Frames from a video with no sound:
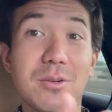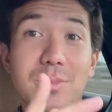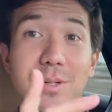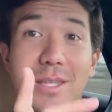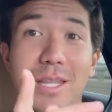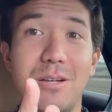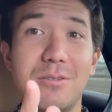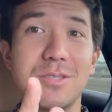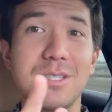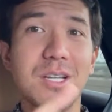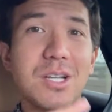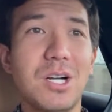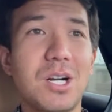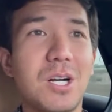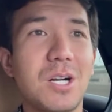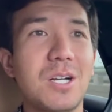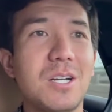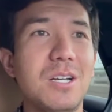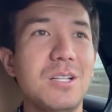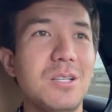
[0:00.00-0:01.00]
but that was the
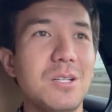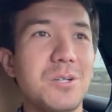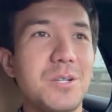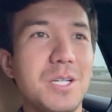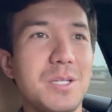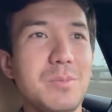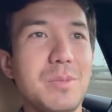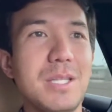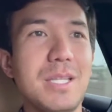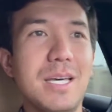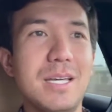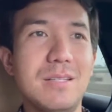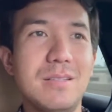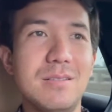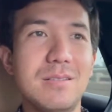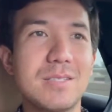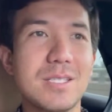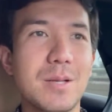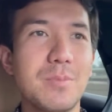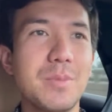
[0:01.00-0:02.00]
car alerting me that
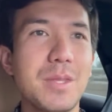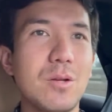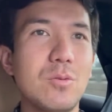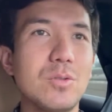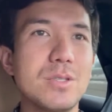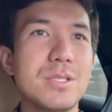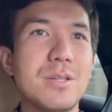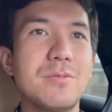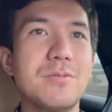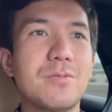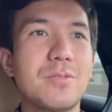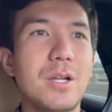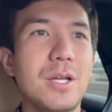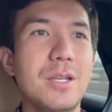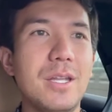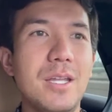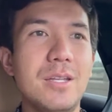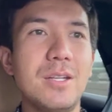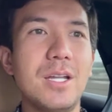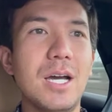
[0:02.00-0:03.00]
something was in
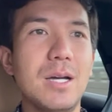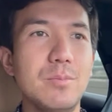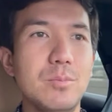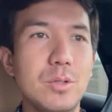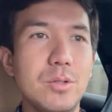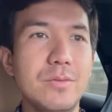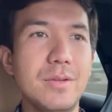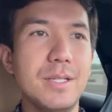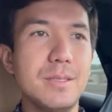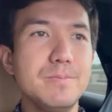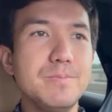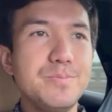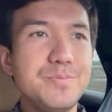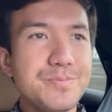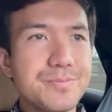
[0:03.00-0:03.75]
front and not moving.